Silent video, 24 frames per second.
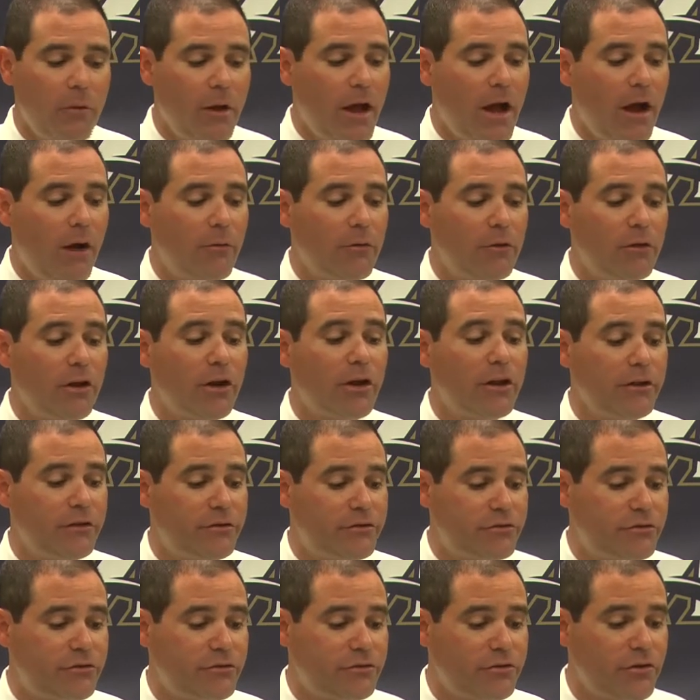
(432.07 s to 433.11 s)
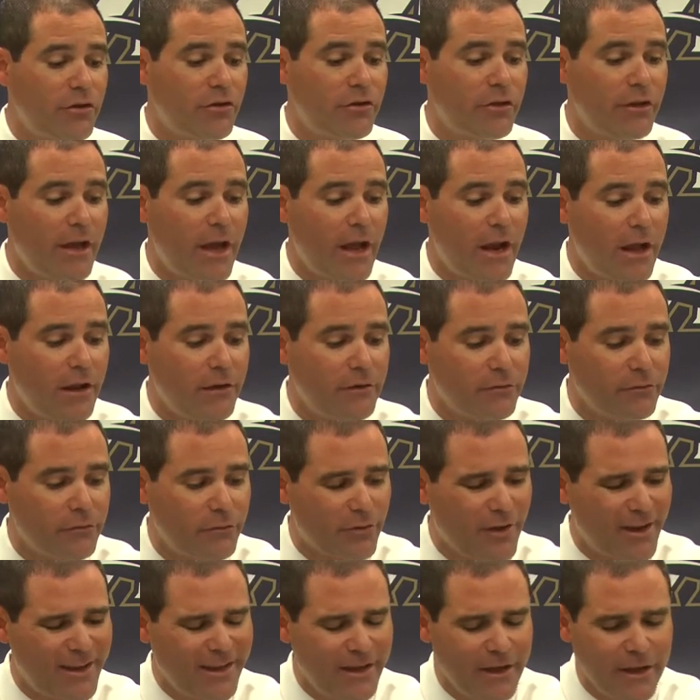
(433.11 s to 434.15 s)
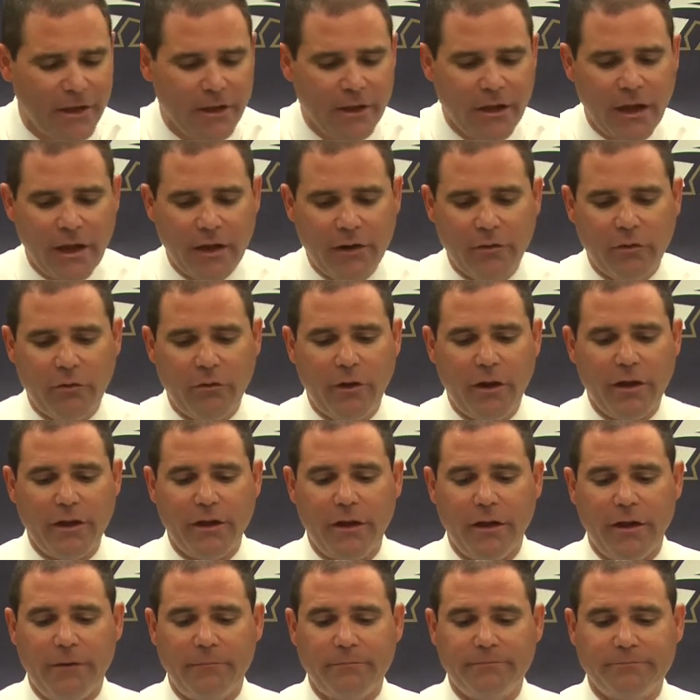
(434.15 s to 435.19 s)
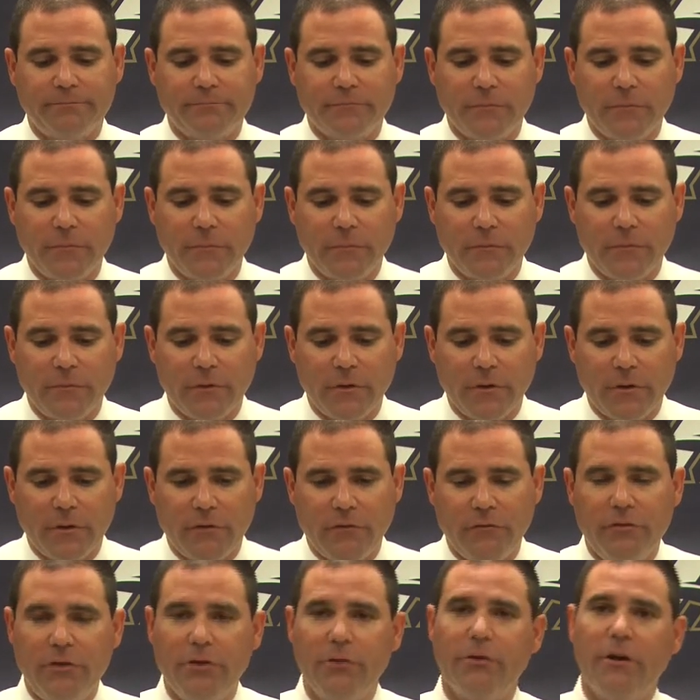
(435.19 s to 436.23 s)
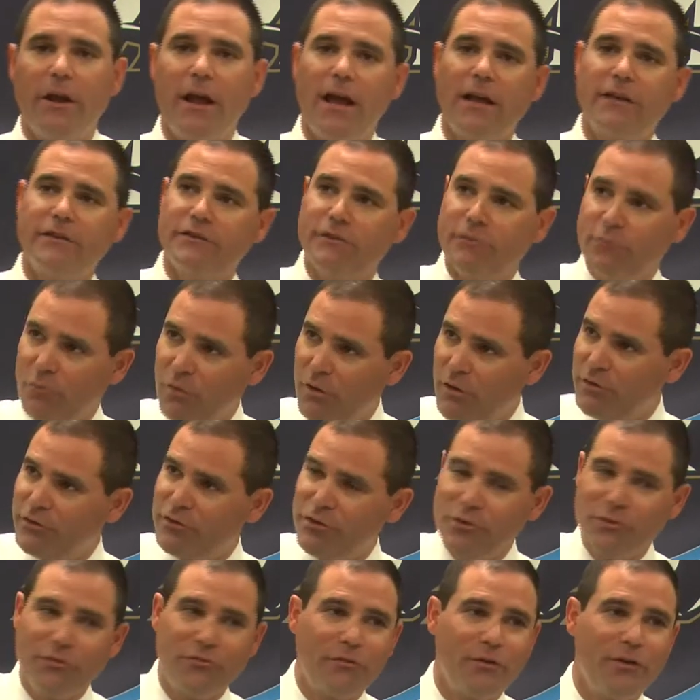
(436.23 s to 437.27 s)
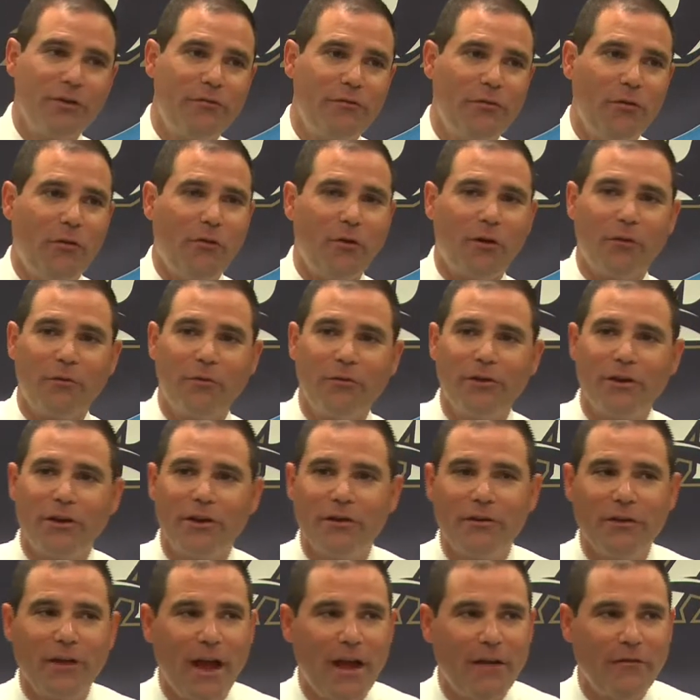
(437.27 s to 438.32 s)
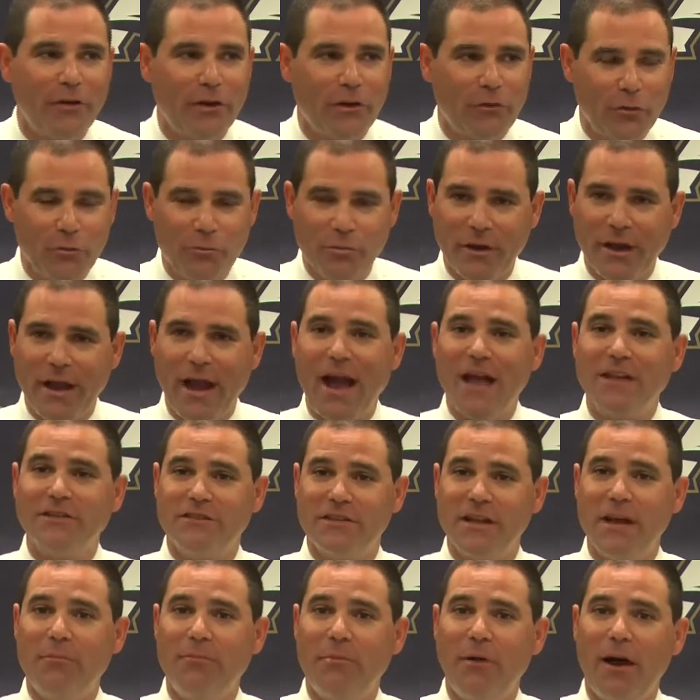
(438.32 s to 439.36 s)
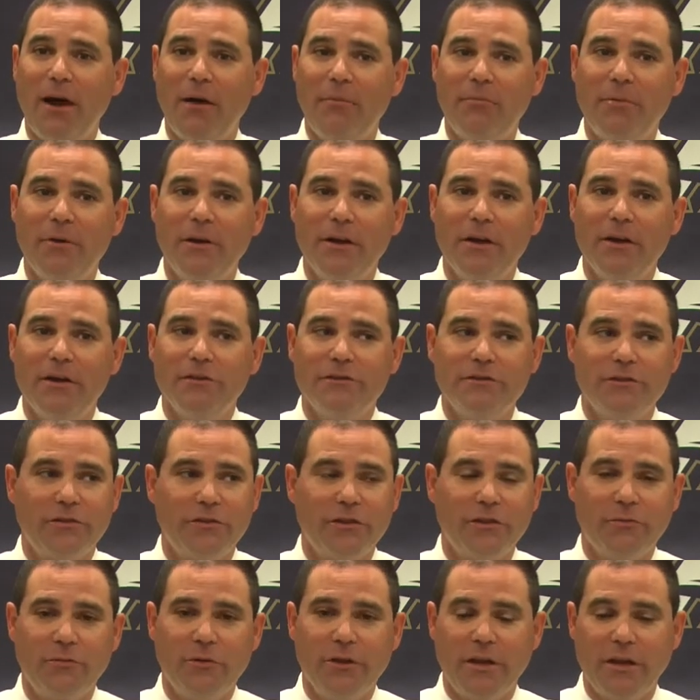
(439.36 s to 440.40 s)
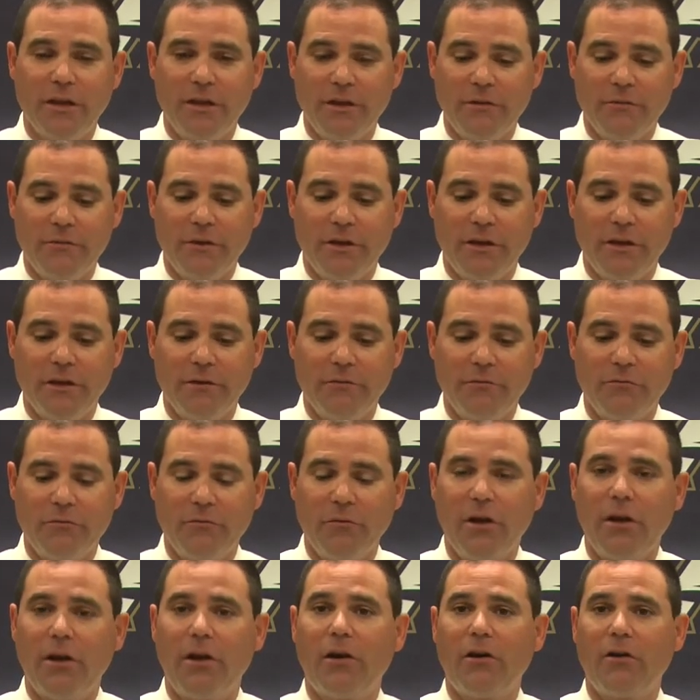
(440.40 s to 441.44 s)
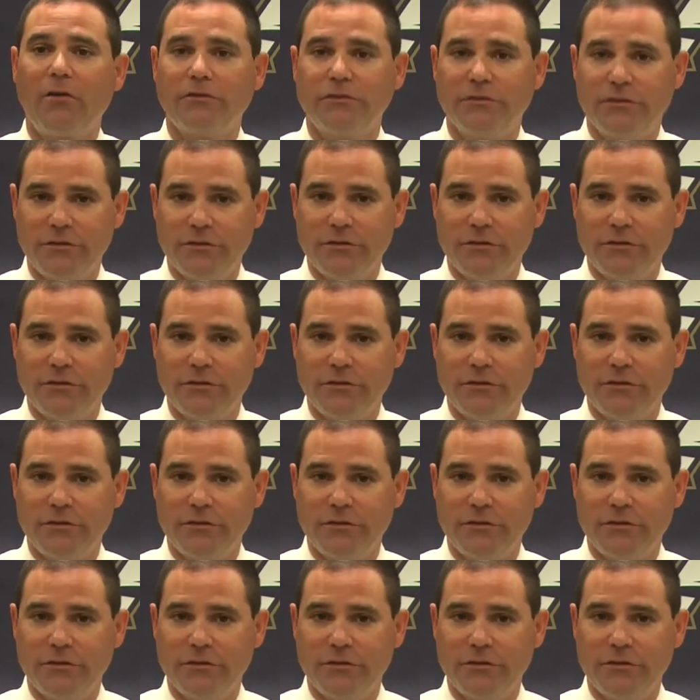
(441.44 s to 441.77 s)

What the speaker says: Well, we're looking, certainly, I don't quite view it as 1, 2, 3, 4. We're looking to have a group of guys step up so that we can run our